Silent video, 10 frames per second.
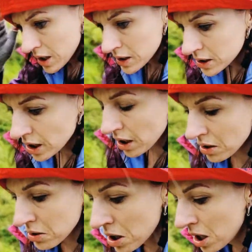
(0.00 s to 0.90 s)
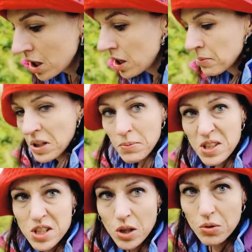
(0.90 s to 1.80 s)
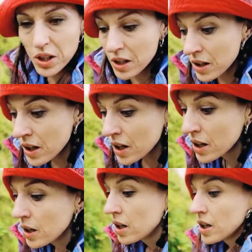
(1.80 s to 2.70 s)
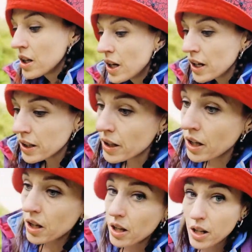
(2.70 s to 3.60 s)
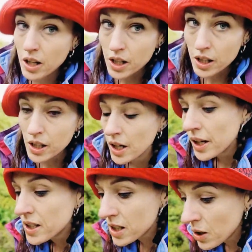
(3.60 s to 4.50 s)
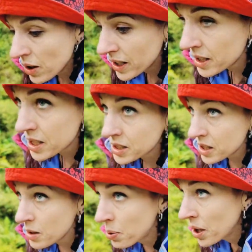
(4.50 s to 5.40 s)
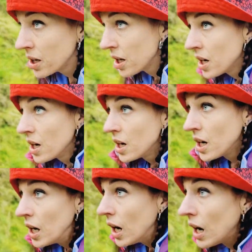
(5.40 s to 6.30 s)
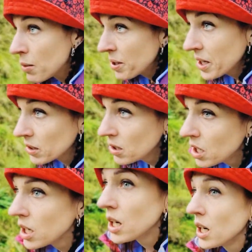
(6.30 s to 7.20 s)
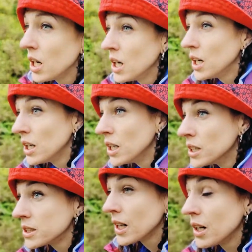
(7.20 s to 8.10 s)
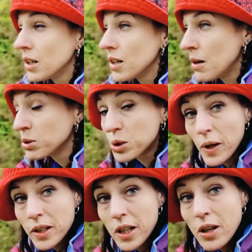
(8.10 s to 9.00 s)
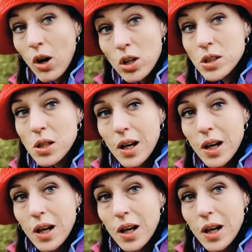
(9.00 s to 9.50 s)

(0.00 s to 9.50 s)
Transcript: so I'm a little bit soaky and it's a quite steep uphill, so I'm sweaty, hot.